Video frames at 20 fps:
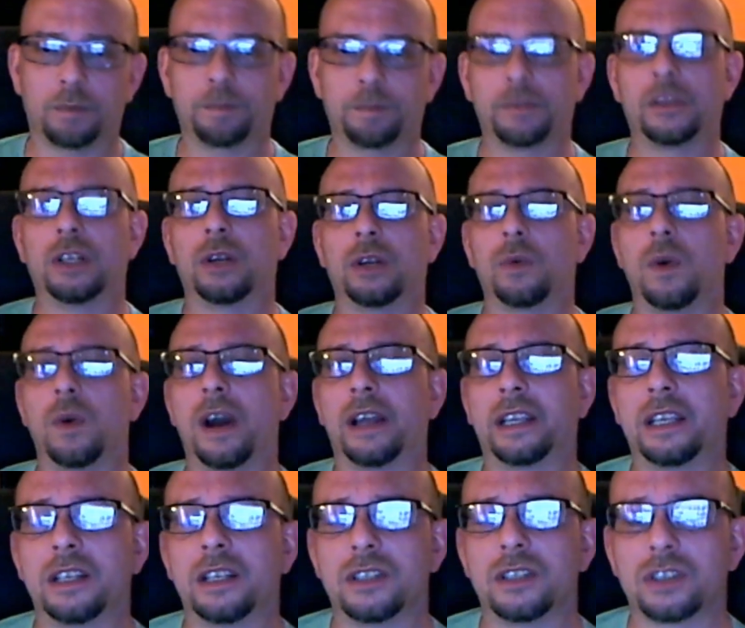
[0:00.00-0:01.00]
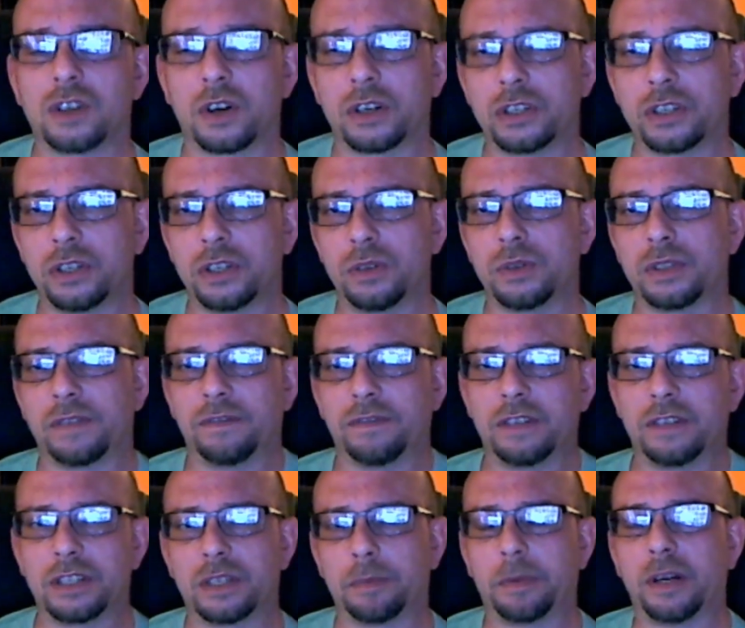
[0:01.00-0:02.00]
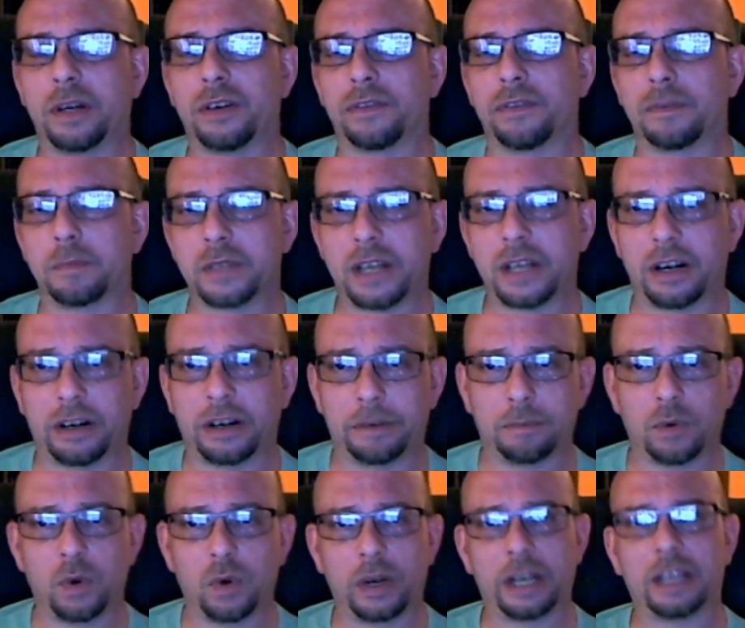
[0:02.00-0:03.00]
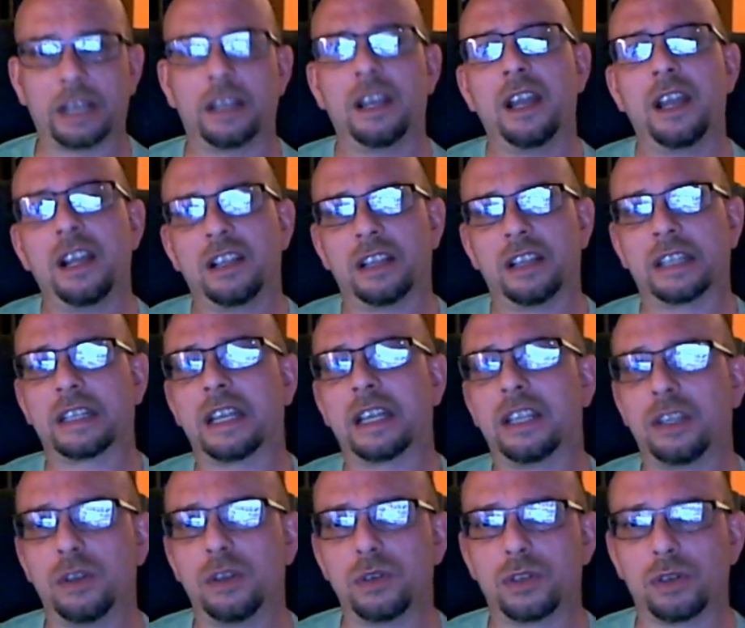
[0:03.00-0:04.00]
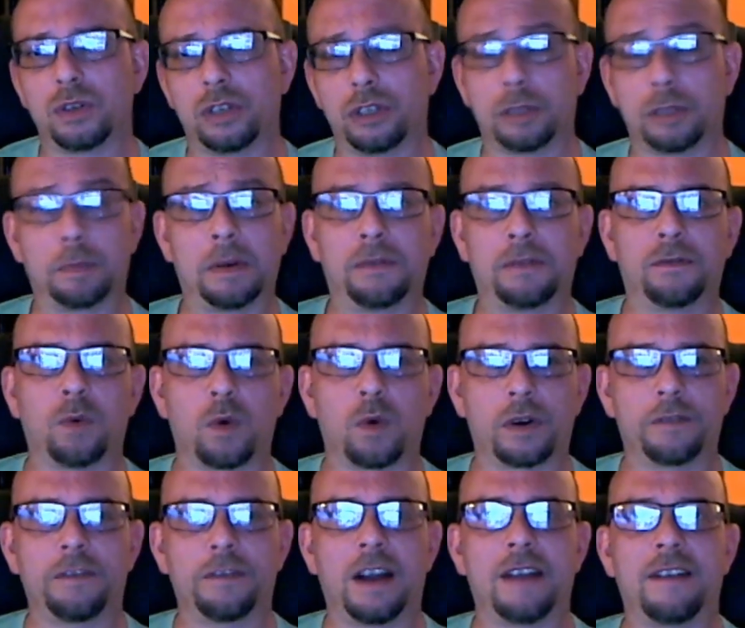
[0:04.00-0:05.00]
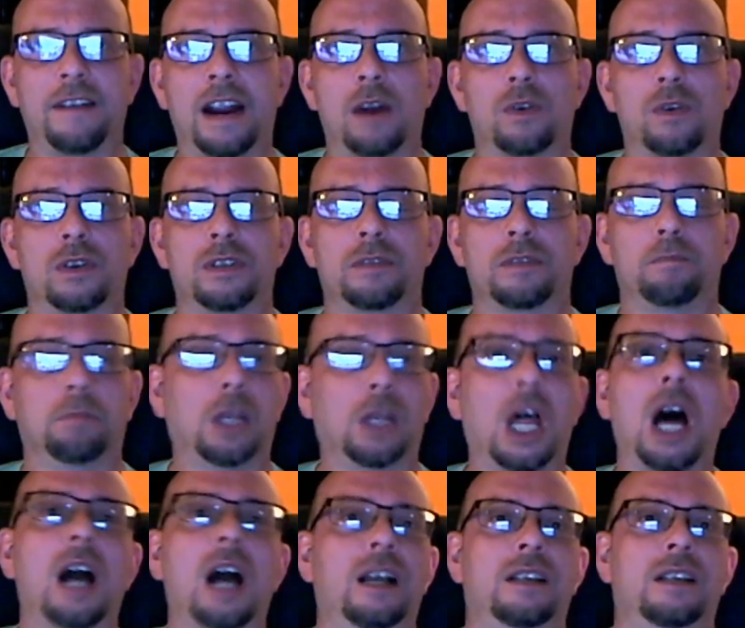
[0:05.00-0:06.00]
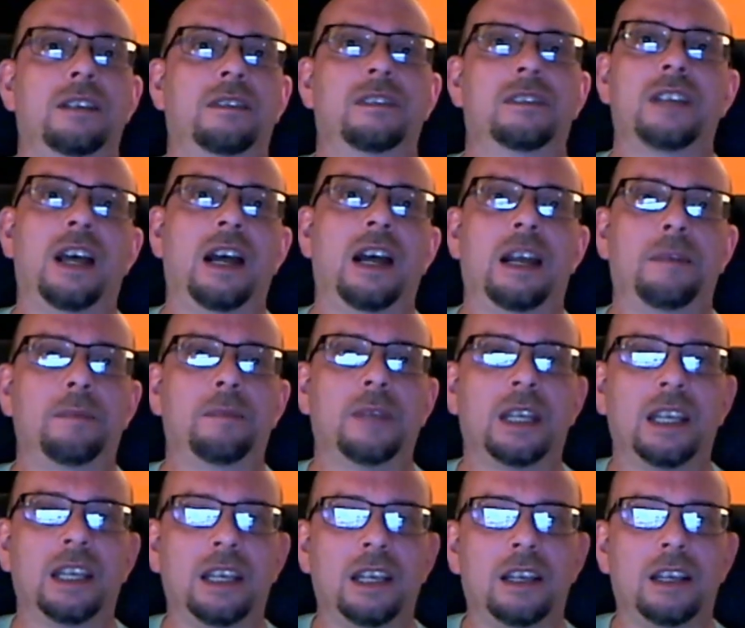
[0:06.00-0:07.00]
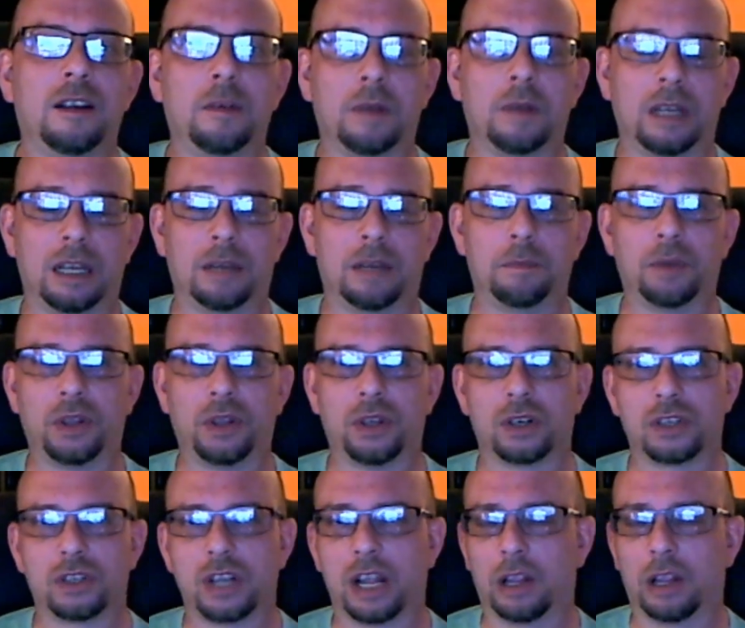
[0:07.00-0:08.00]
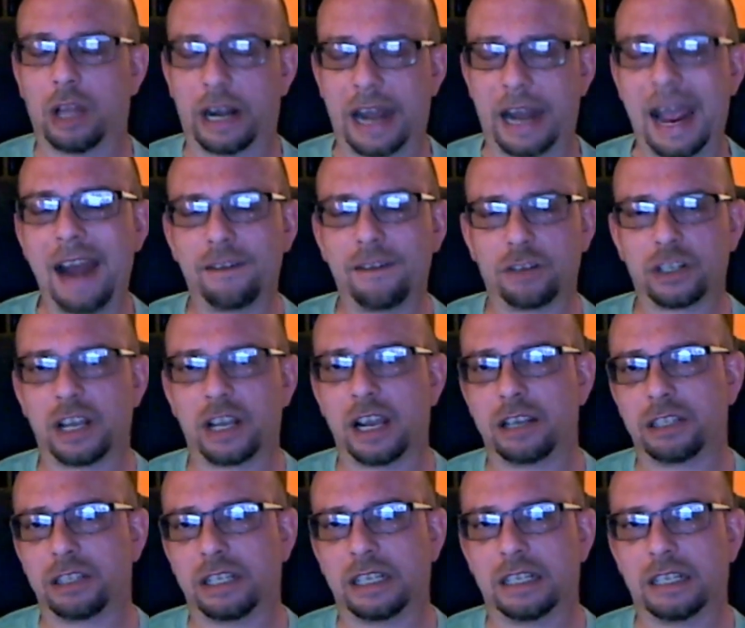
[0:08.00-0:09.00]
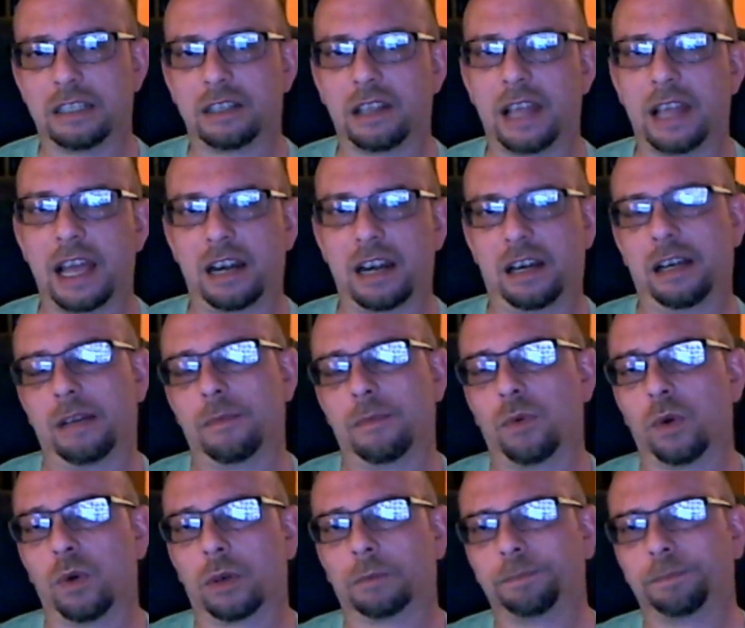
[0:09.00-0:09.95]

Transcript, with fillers: You know why kids' cartoons have disappeared from Saturday morning like they used to. It used to be four to five hours block time, uh, but there's not a lot of advertising into that anymore.